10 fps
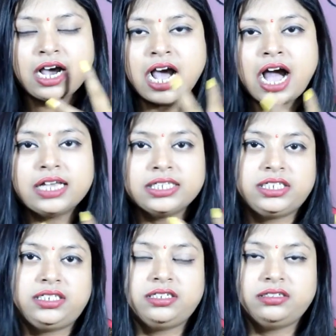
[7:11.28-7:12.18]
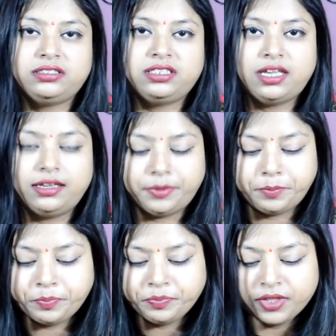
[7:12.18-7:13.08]
cast thing.
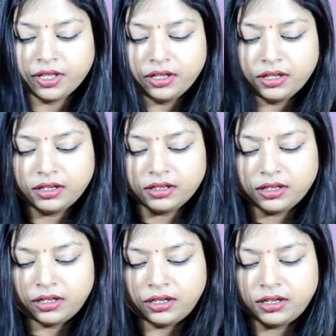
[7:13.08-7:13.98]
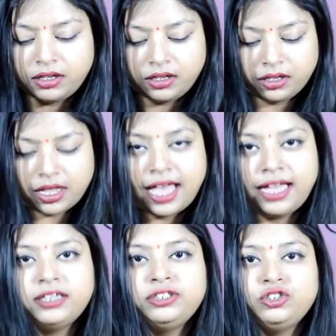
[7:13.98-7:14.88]

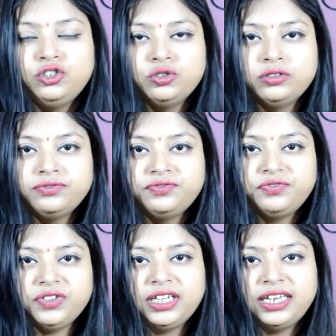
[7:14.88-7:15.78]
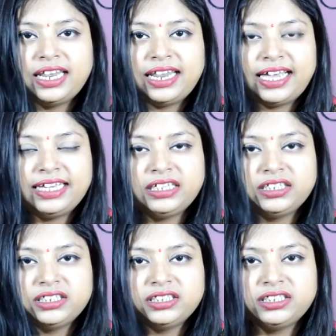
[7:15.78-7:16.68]
And you feel like
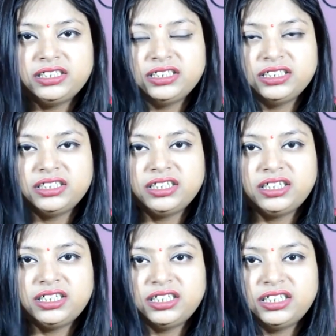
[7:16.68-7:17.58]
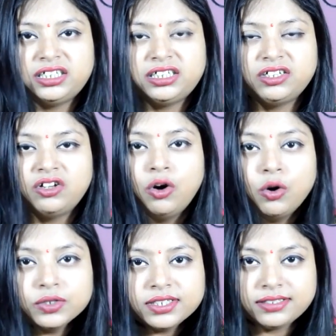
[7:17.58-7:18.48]
a
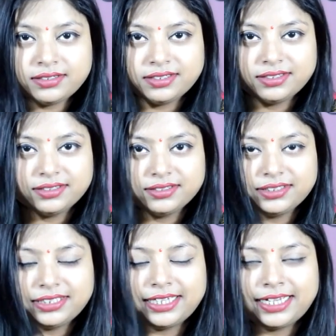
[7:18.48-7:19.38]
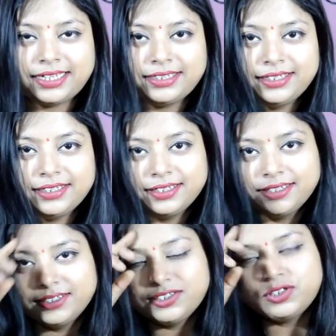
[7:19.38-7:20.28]
ghost. Yeah,
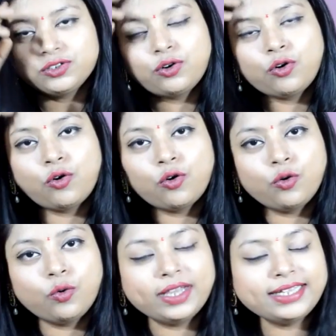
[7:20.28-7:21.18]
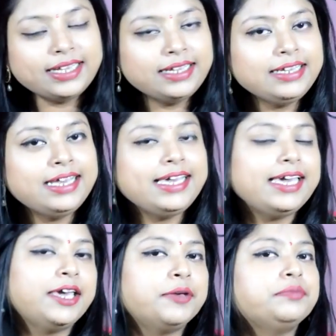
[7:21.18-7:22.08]
so when I
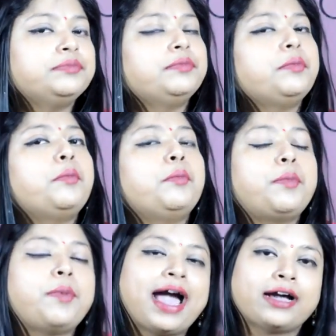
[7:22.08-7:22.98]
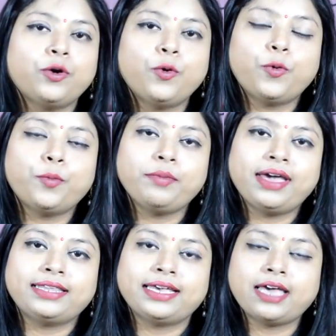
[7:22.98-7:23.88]
came back home
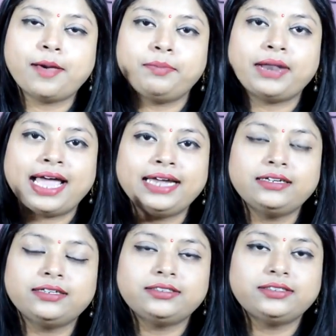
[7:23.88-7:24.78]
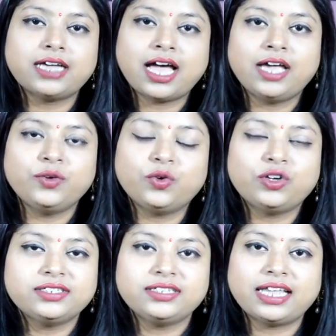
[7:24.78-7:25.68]
and I applied it, I
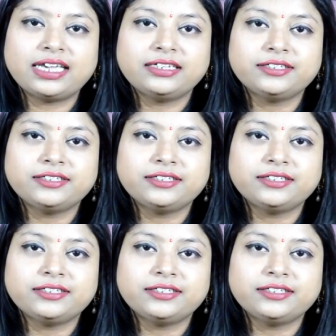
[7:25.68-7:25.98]
was like,